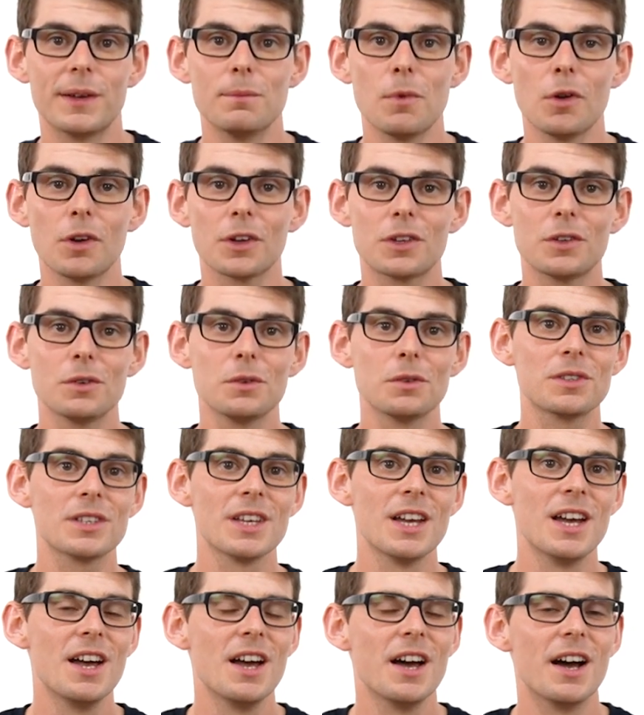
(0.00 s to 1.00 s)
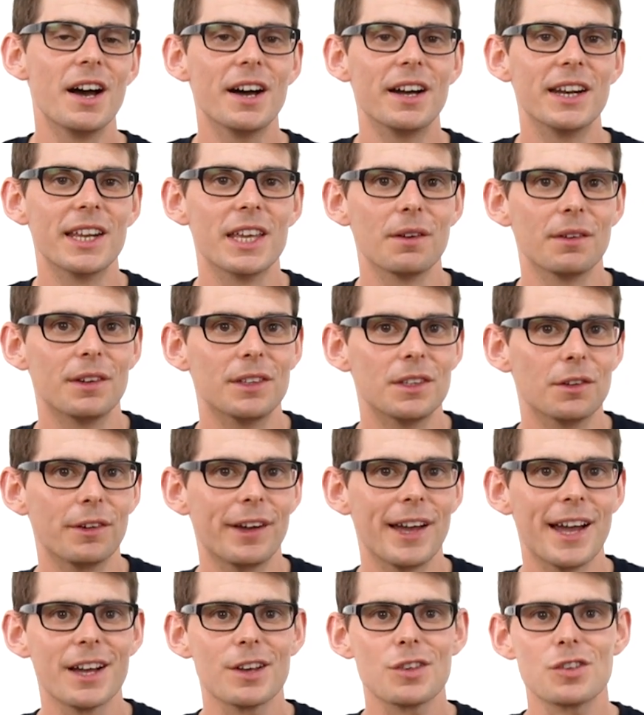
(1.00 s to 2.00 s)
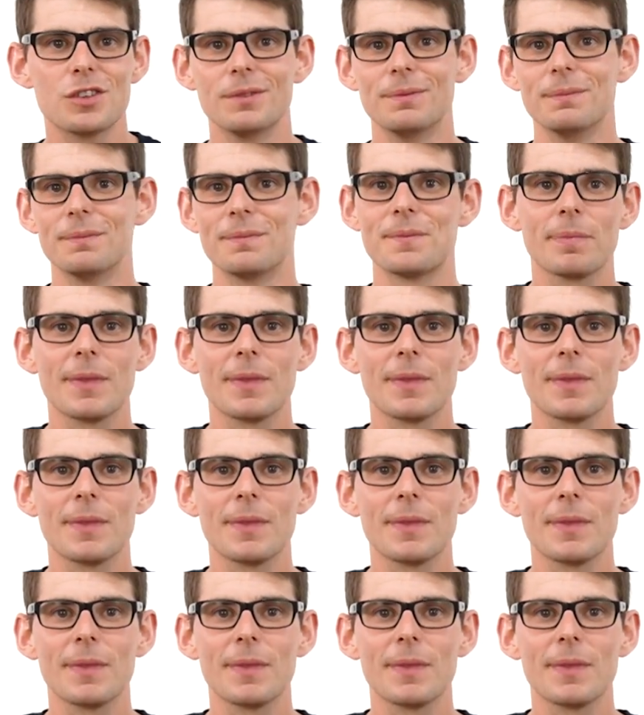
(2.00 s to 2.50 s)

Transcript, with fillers: molecules earlier in the reaction.